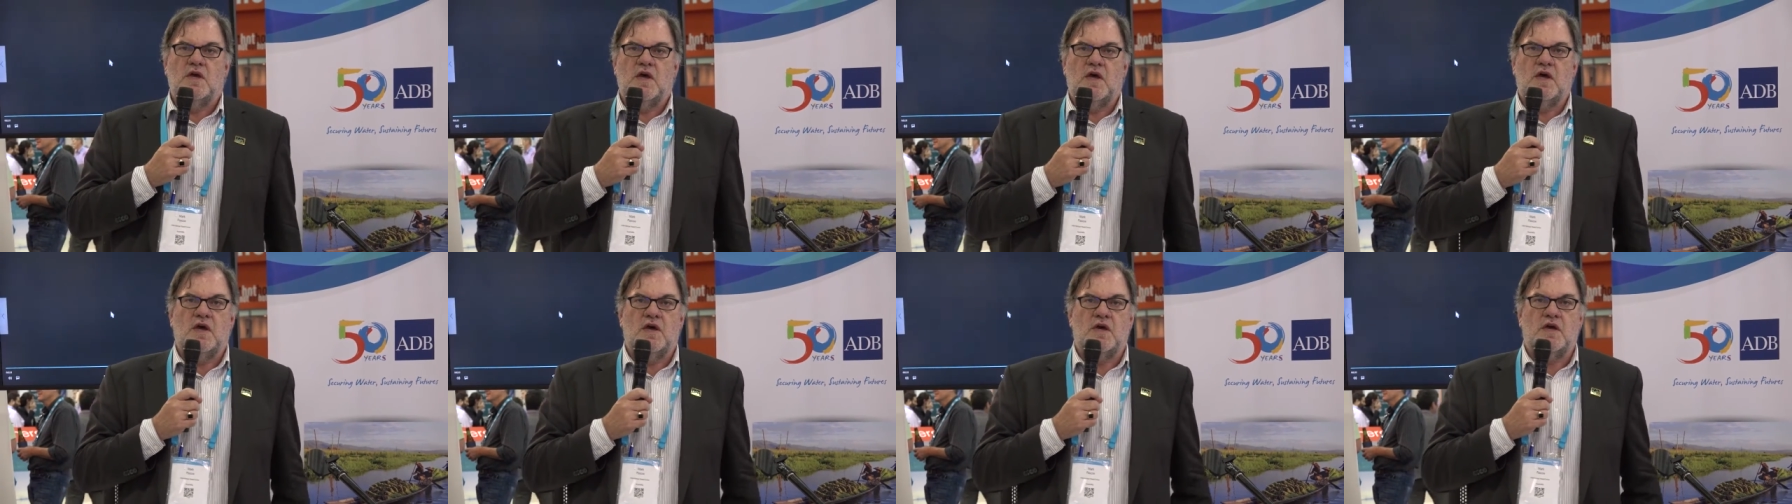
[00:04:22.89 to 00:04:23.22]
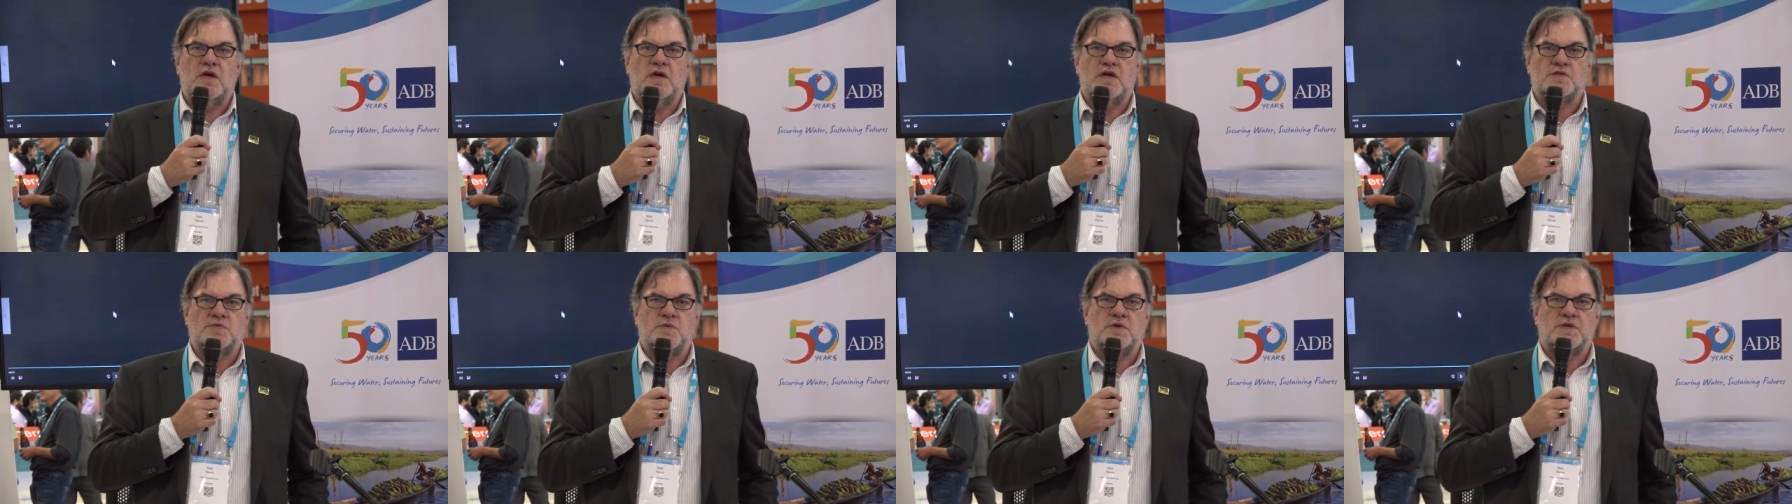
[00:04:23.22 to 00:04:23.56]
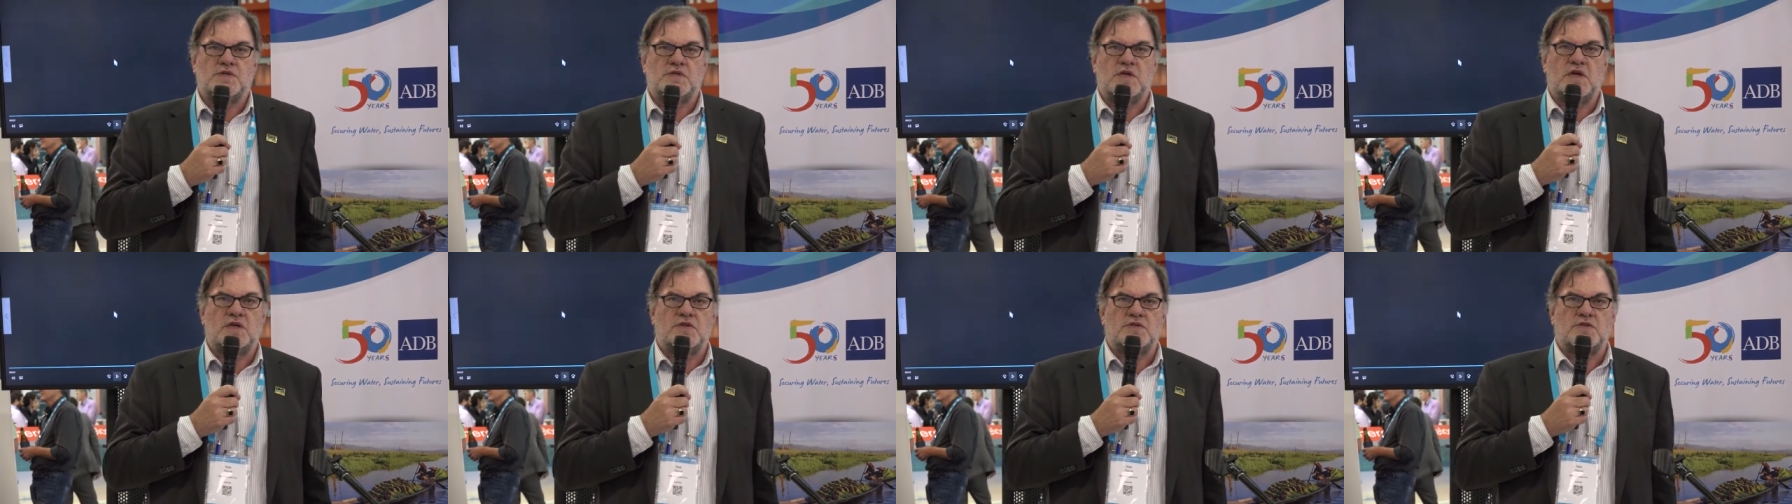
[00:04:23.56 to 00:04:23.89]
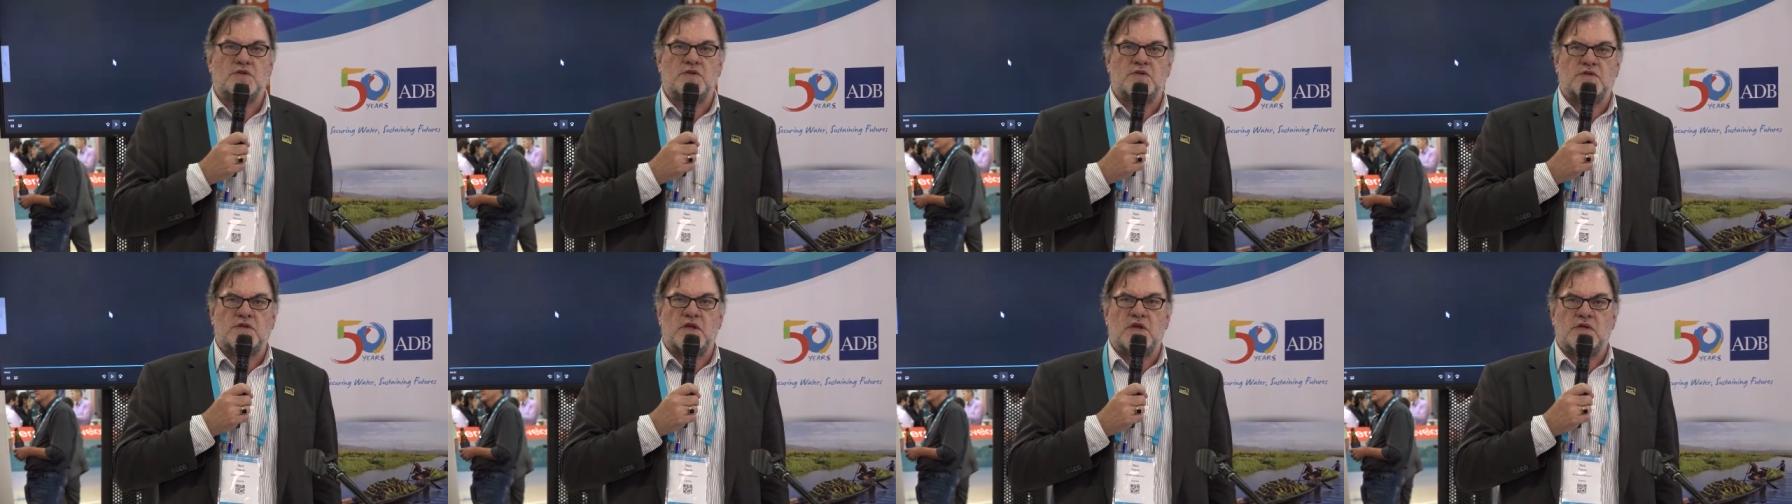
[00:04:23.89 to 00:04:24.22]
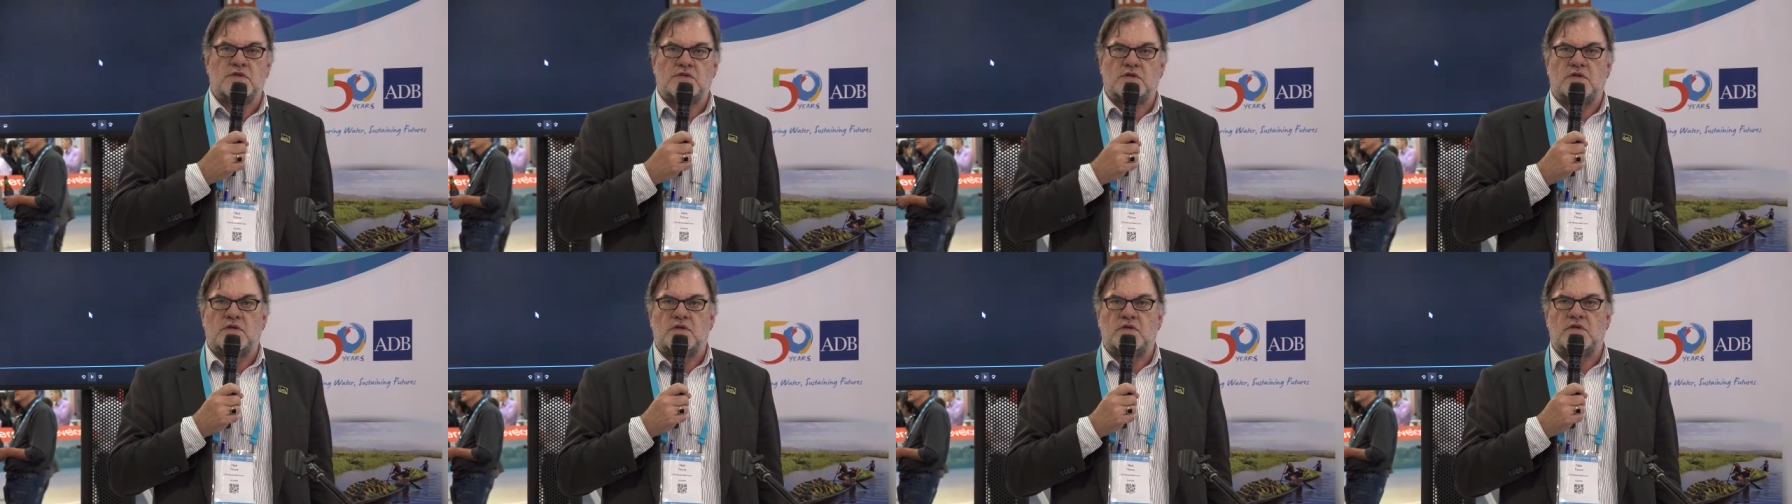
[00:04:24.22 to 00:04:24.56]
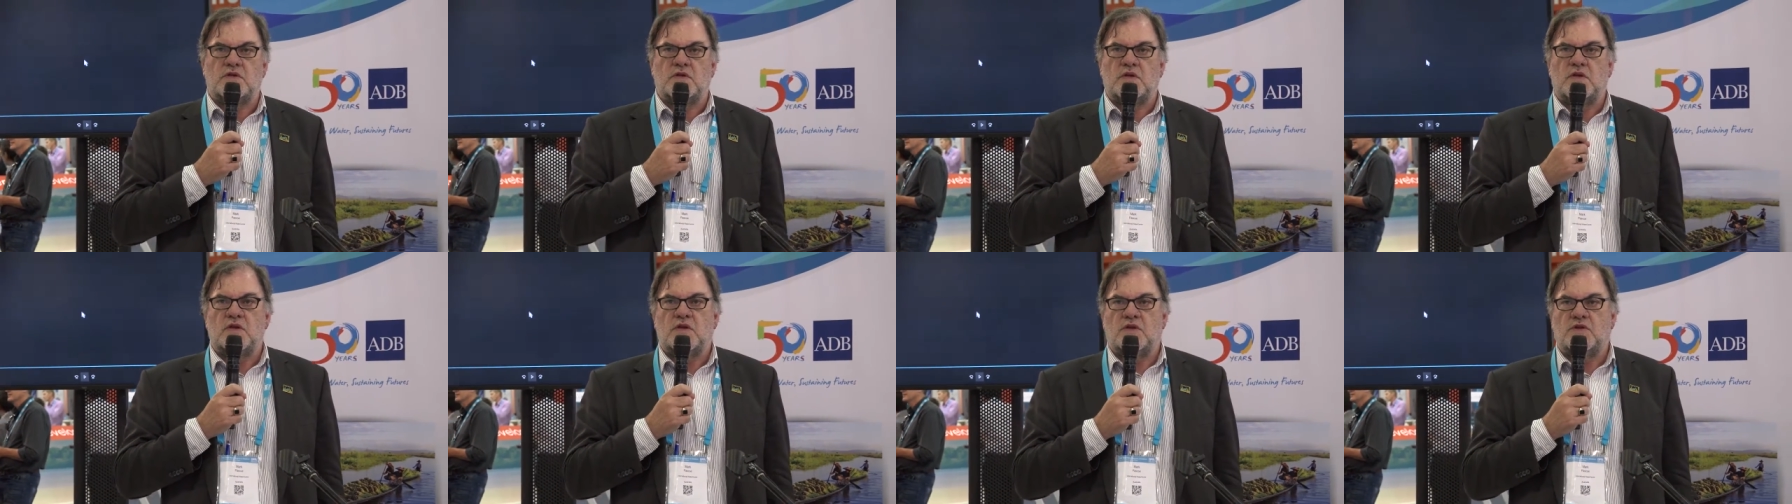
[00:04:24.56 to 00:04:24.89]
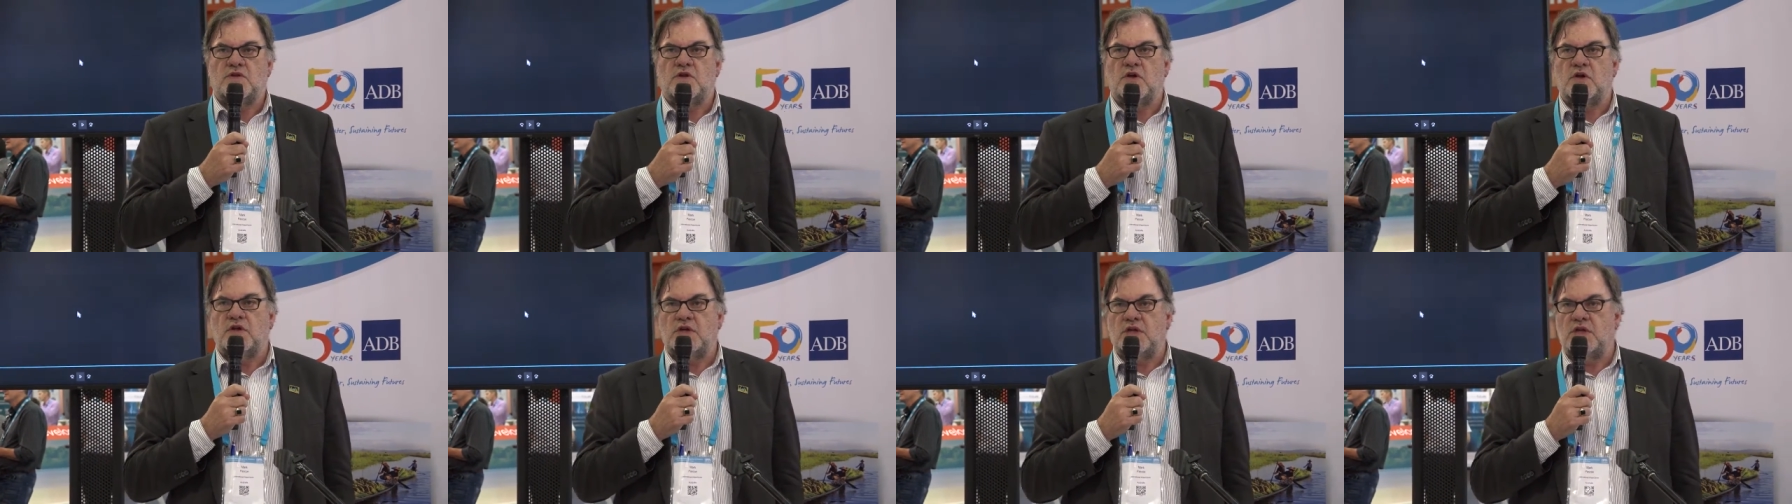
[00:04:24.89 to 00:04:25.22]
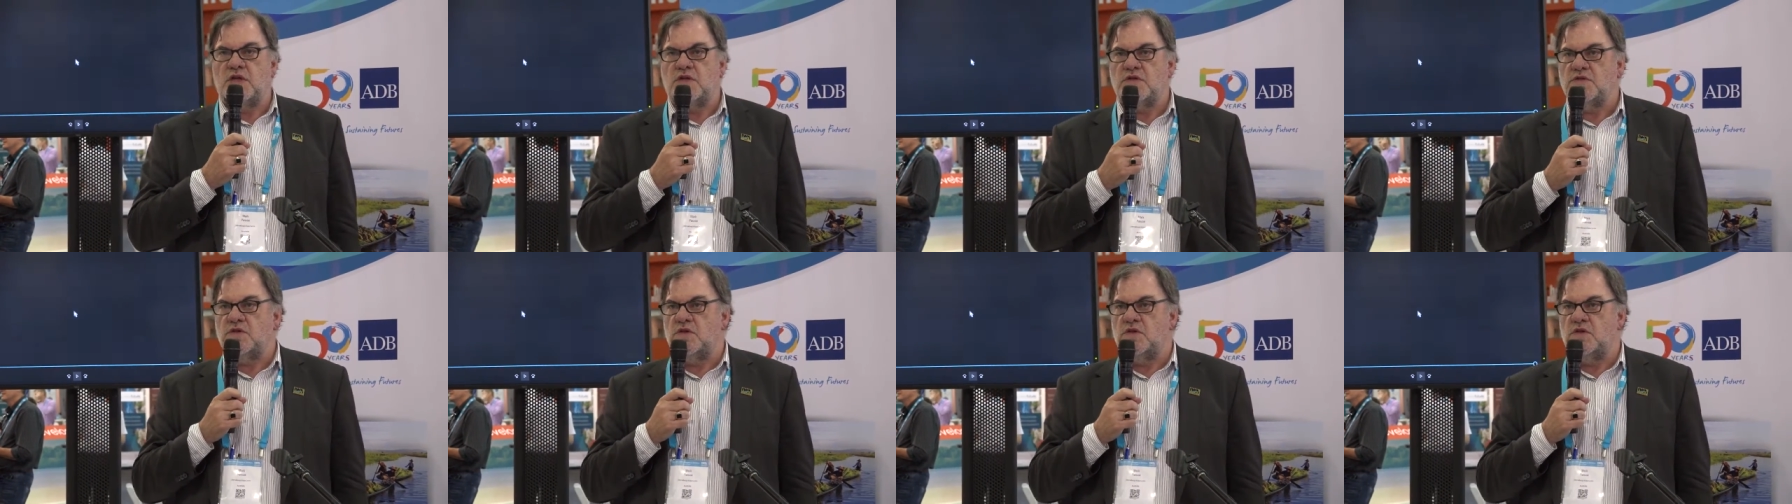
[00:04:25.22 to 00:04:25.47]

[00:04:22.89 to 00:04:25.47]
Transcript: As we said, 2013,